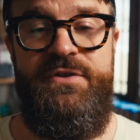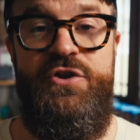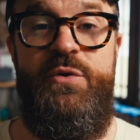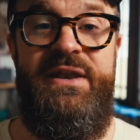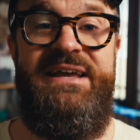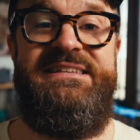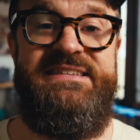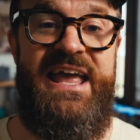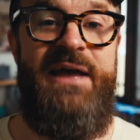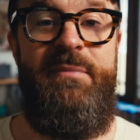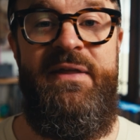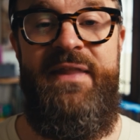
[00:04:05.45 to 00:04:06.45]
You would
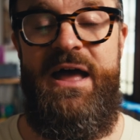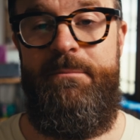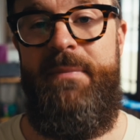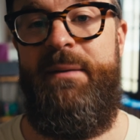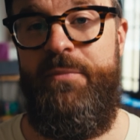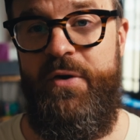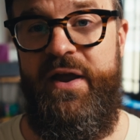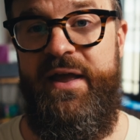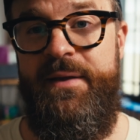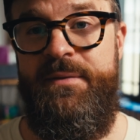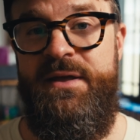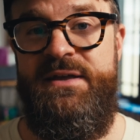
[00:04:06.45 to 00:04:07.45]
examine that
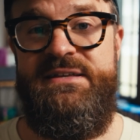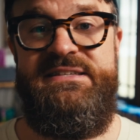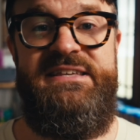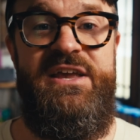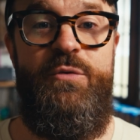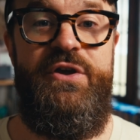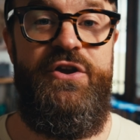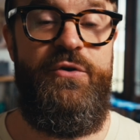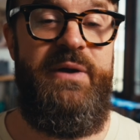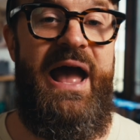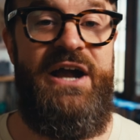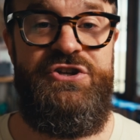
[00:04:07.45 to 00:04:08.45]
memory, see what your
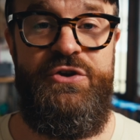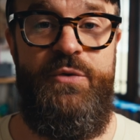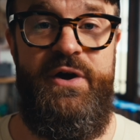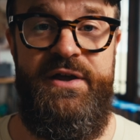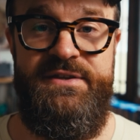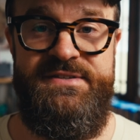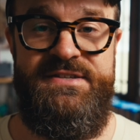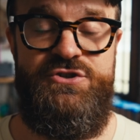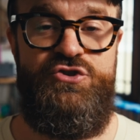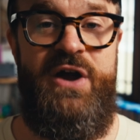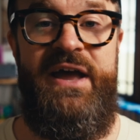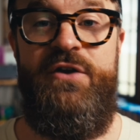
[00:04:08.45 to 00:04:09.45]
reaction was,
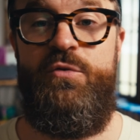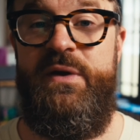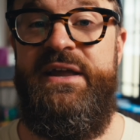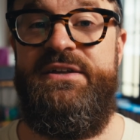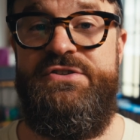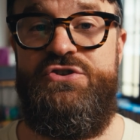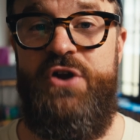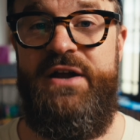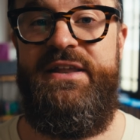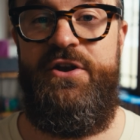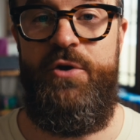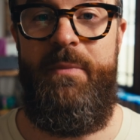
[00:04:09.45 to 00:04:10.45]
try to
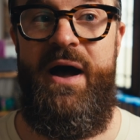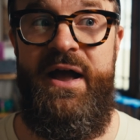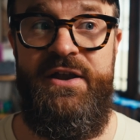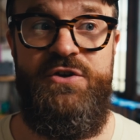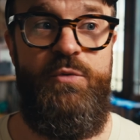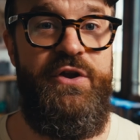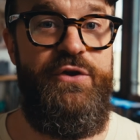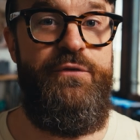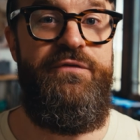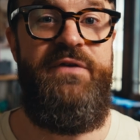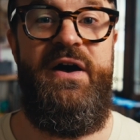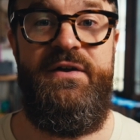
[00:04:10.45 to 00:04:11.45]
reconstruct in your mind what you
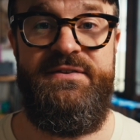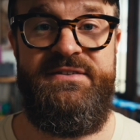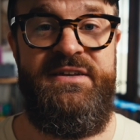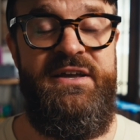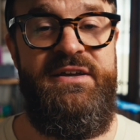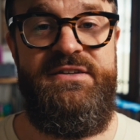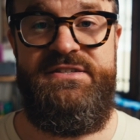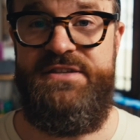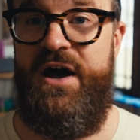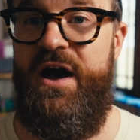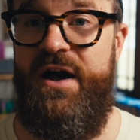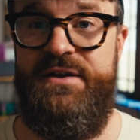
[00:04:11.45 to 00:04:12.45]
felt,
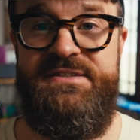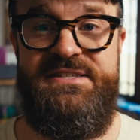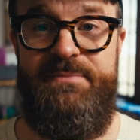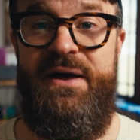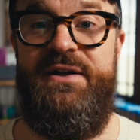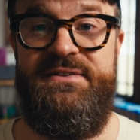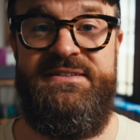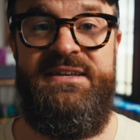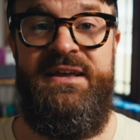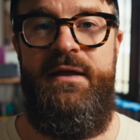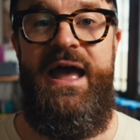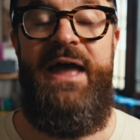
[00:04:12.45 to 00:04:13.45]
saw, smelt,
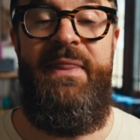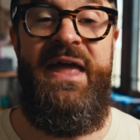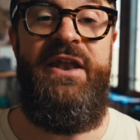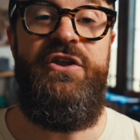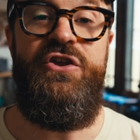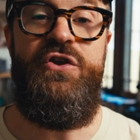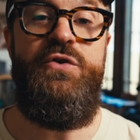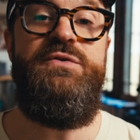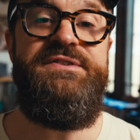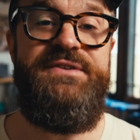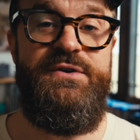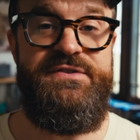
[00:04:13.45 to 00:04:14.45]
and then
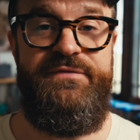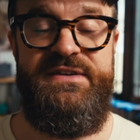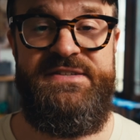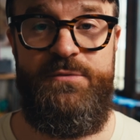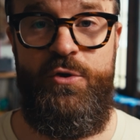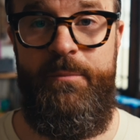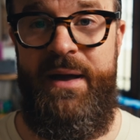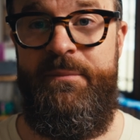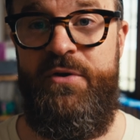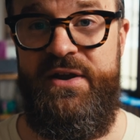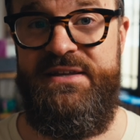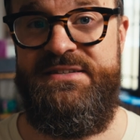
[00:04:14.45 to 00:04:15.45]
use those visceral
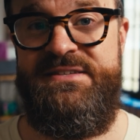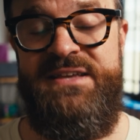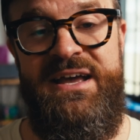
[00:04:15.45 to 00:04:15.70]
memories